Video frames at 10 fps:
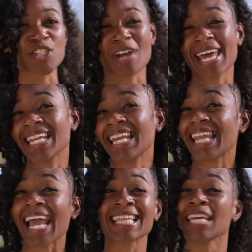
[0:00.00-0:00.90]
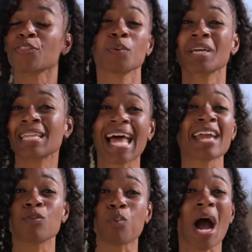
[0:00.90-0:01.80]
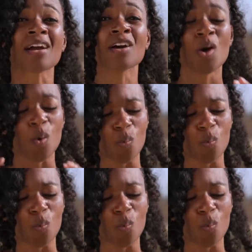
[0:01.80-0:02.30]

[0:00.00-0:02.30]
You're treading lightly through your life. Walk